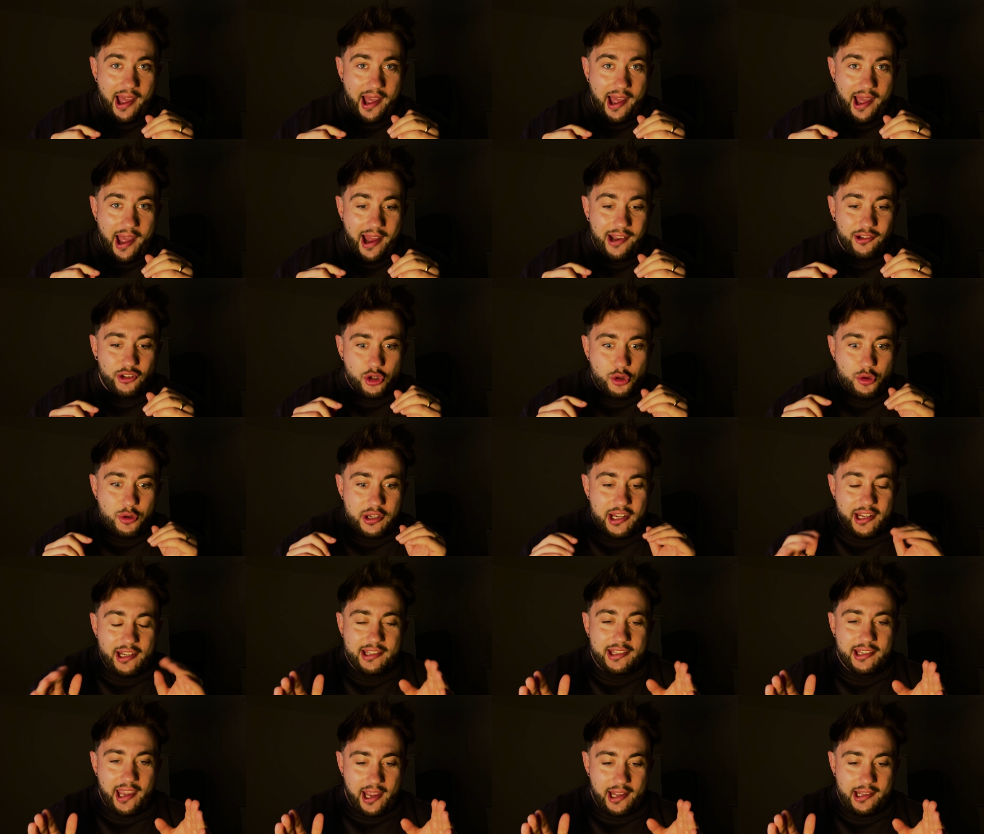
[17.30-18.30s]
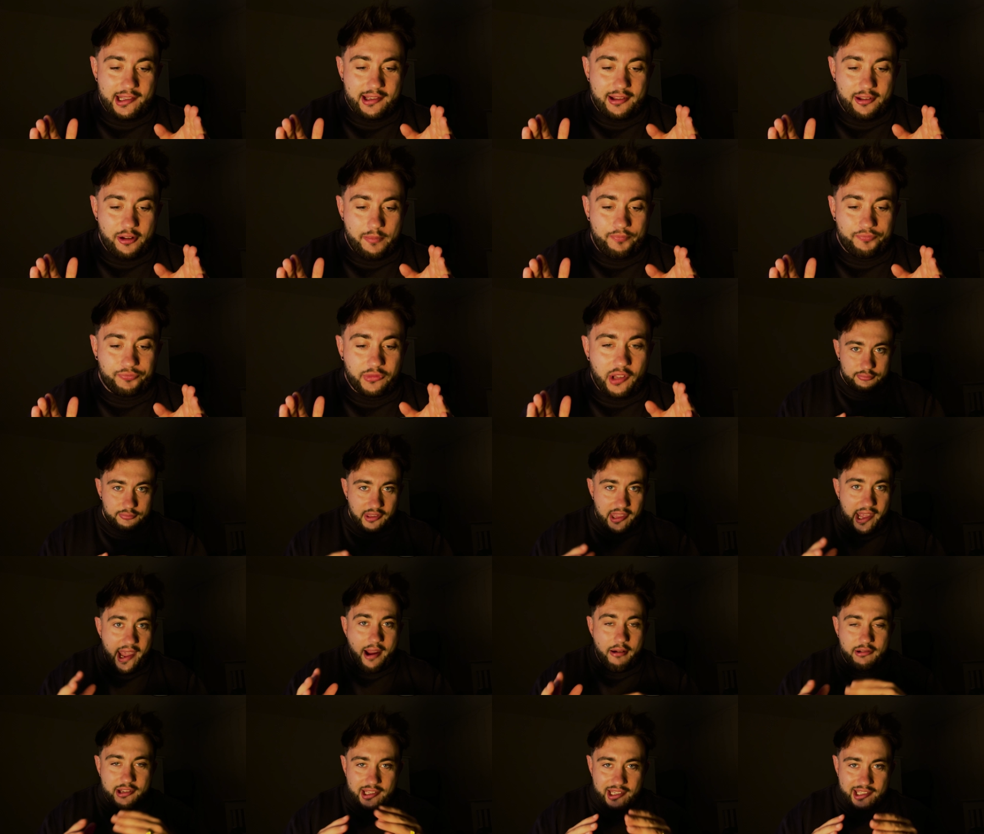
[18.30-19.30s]
and you need to get into them.
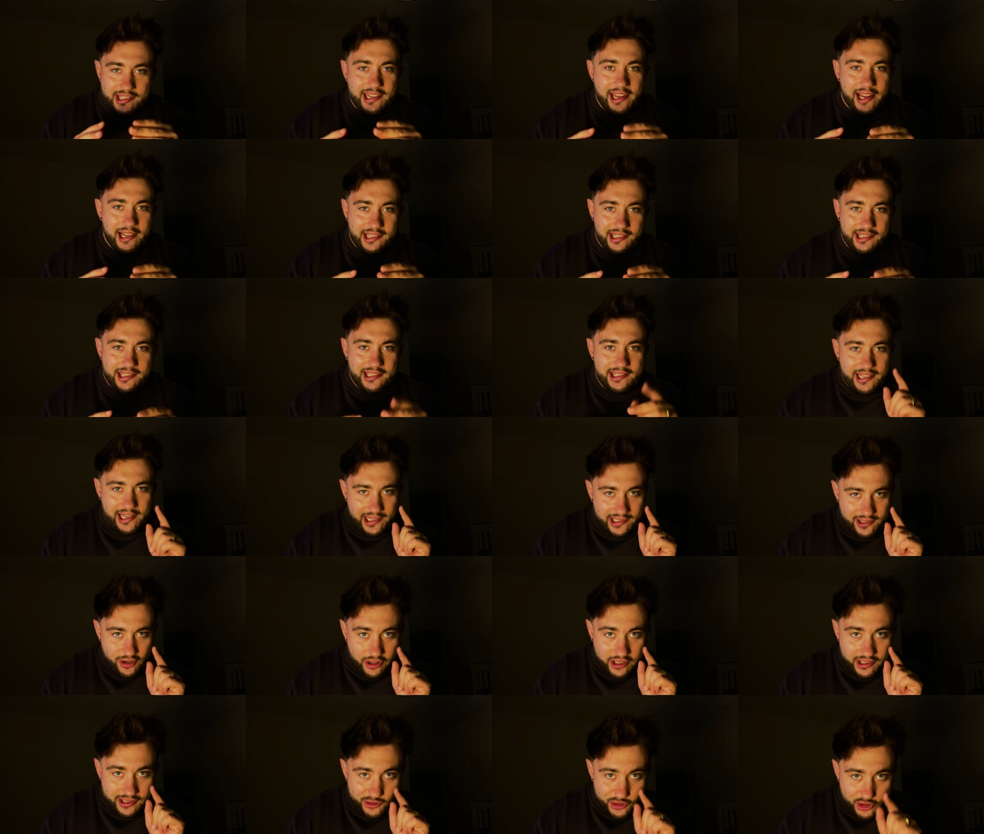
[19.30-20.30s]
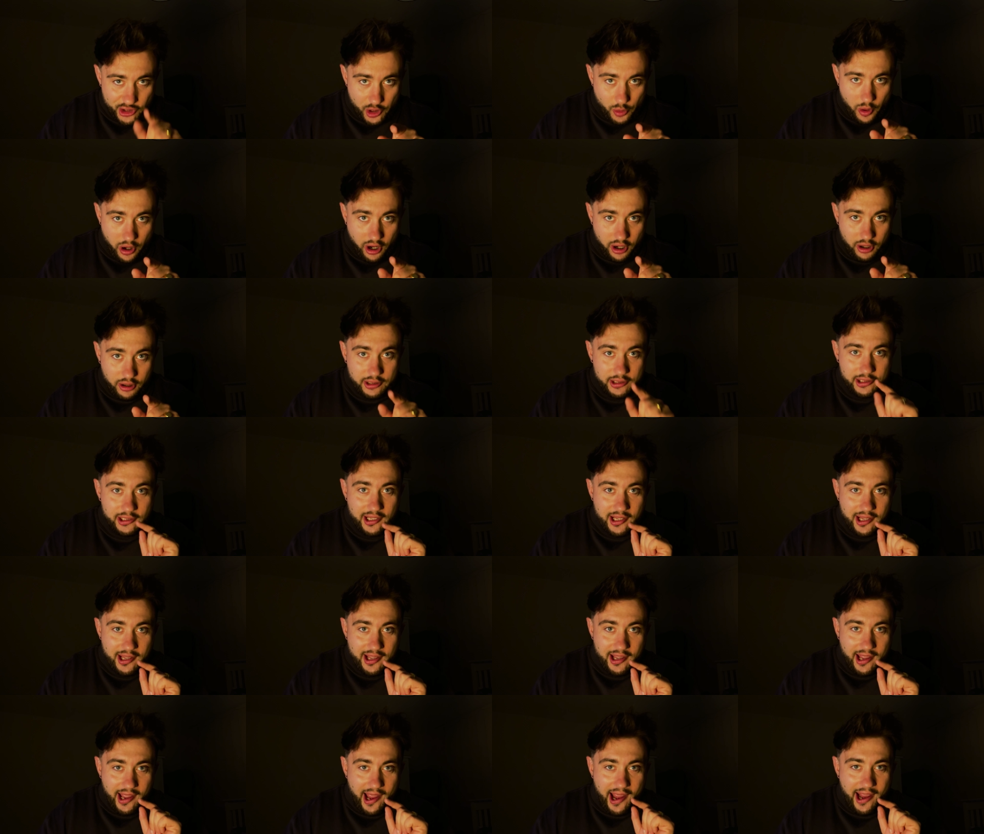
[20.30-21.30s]
They're as addicted to TikTok as you are.
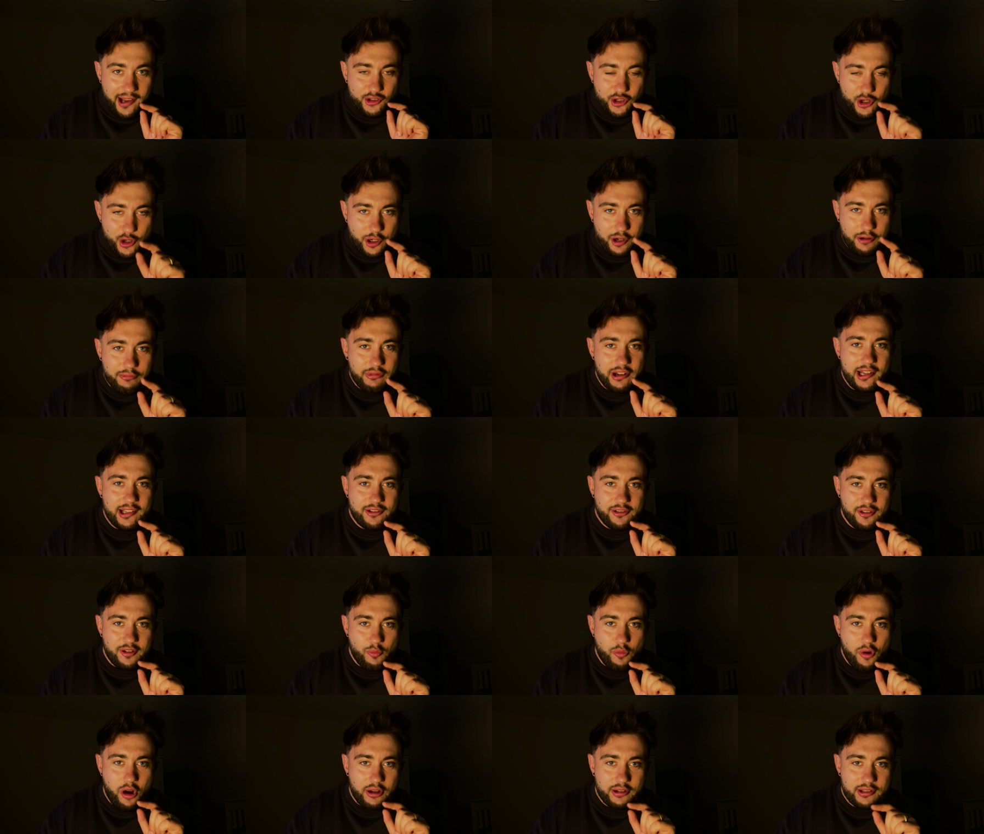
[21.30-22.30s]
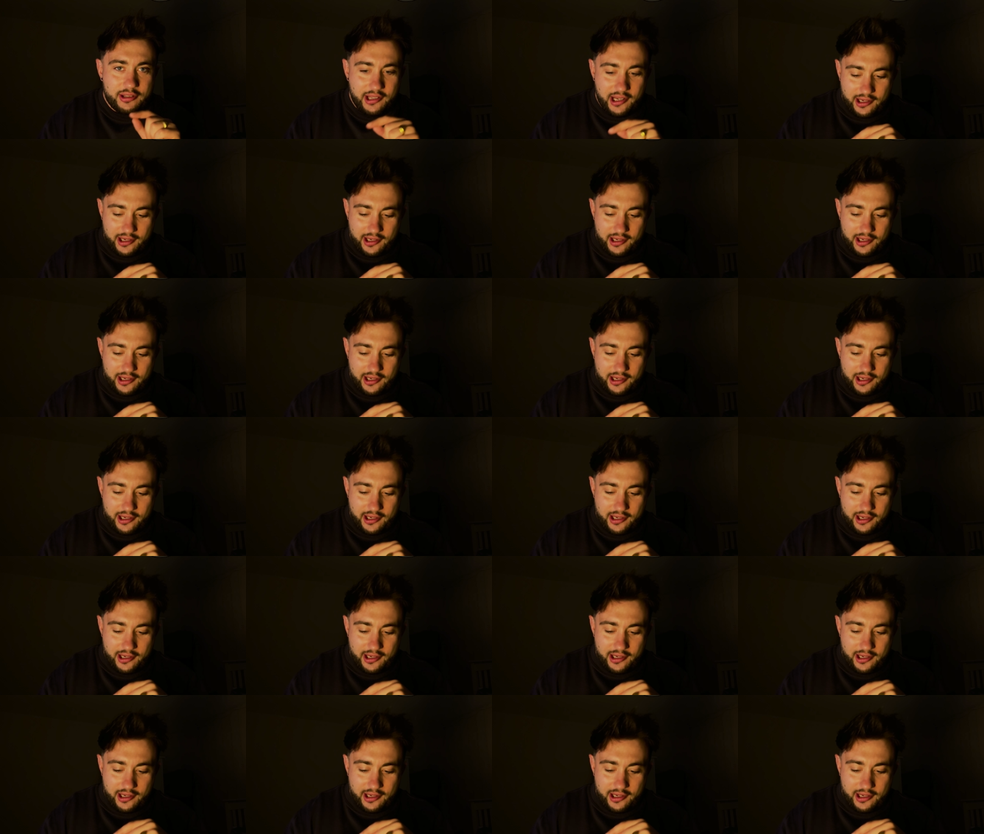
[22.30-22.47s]
And you can reach them whilst they're